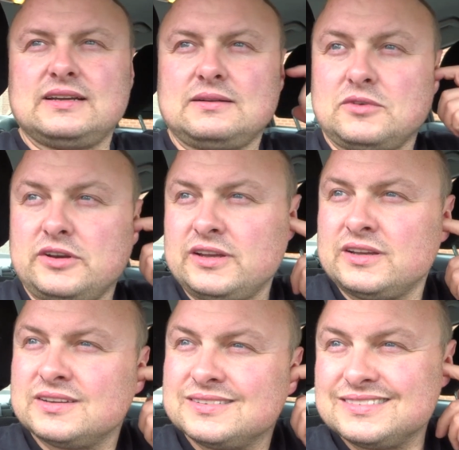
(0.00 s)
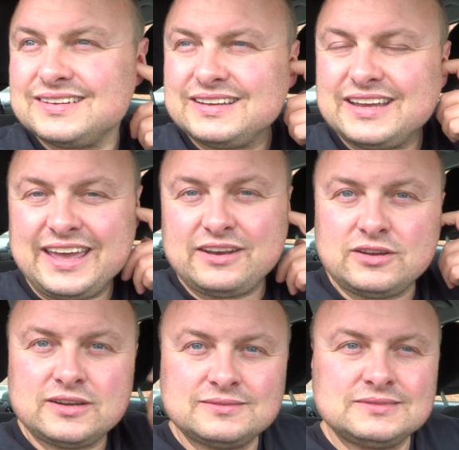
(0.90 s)
I'm gonna head
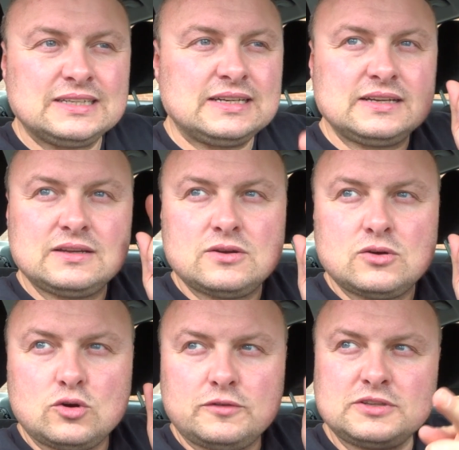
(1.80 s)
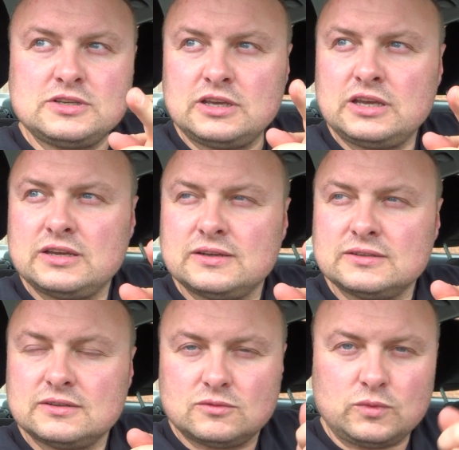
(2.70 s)
over to
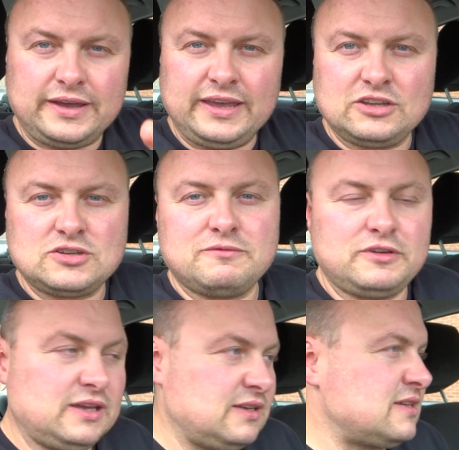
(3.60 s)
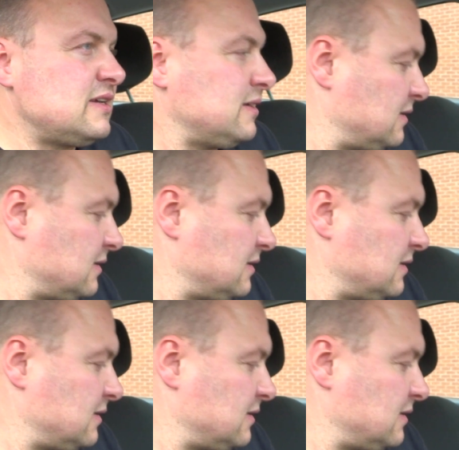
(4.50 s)
where HMV is.